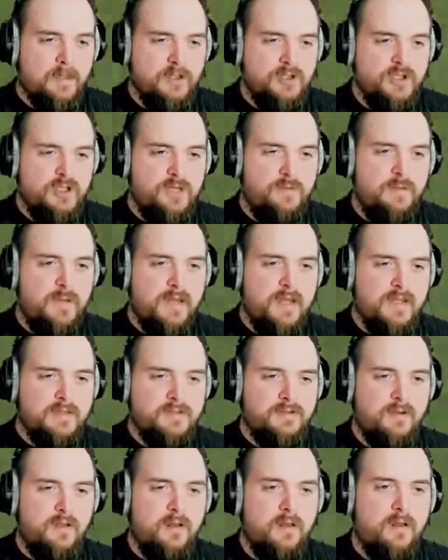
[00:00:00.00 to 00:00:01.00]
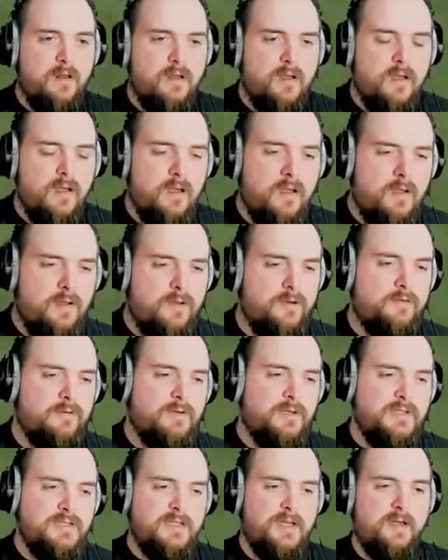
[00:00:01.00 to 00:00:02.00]
Chipping has got a lot harder
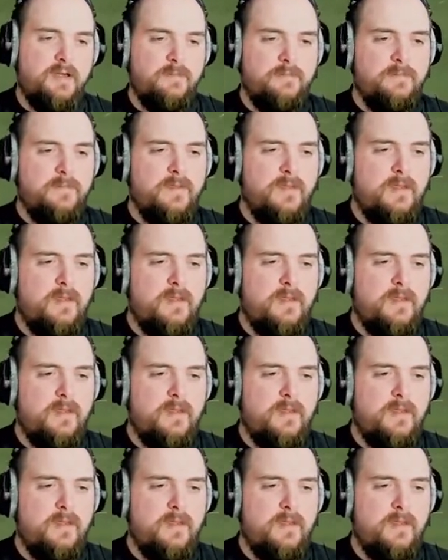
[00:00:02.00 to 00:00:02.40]
in this game.